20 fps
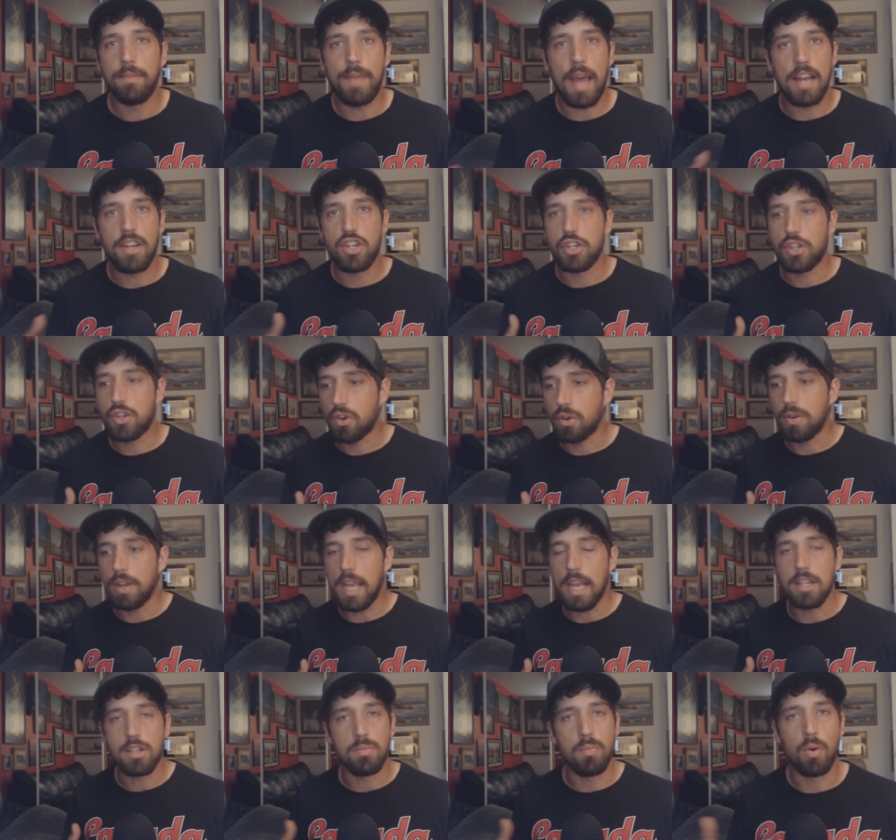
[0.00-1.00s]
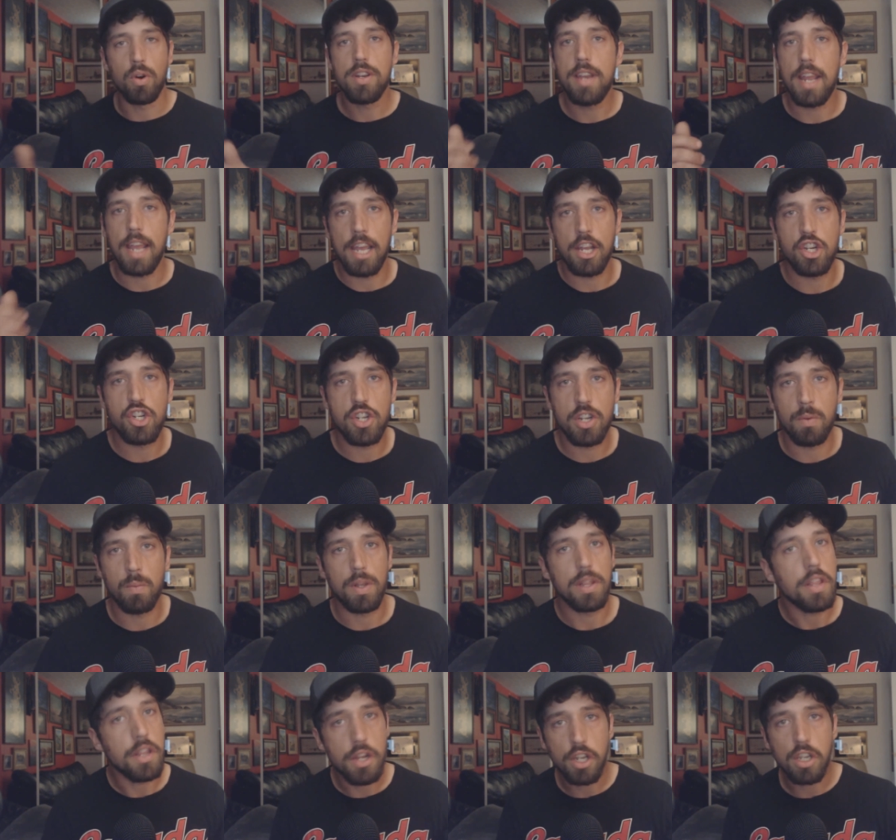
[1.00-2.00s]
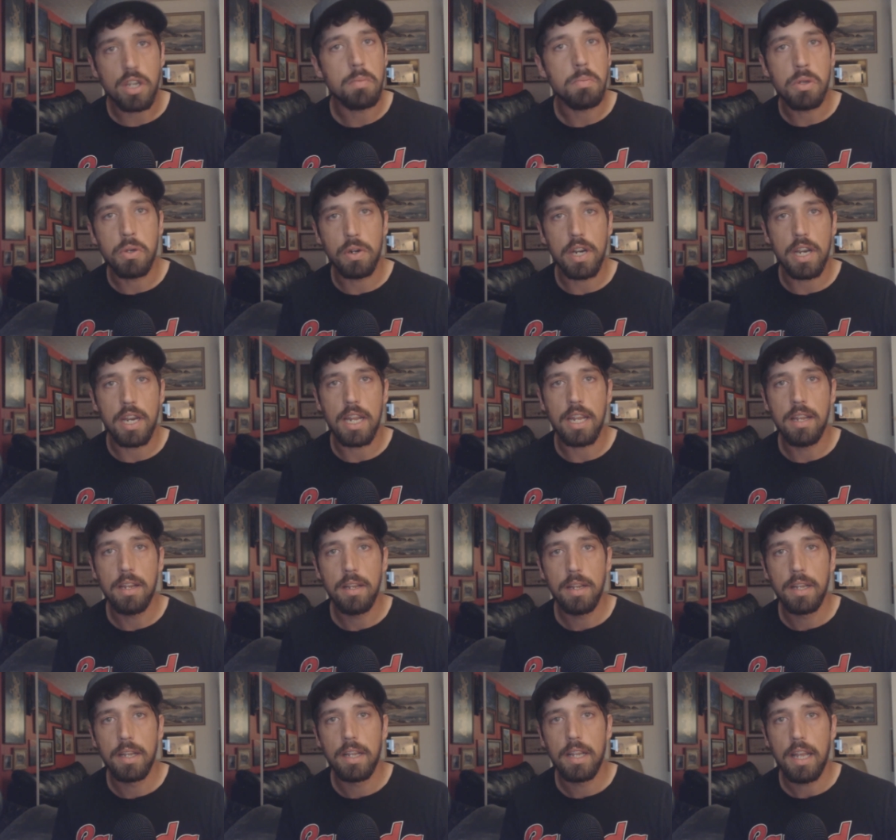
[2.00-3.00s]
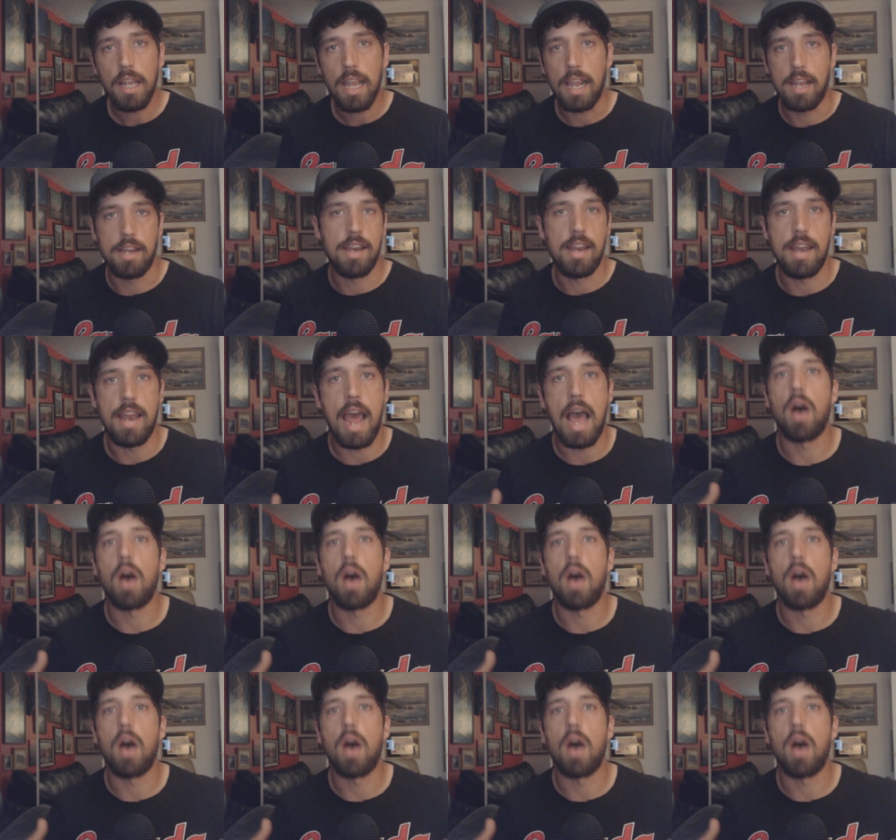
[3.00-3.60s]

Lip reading: that just creates more tension within the community. And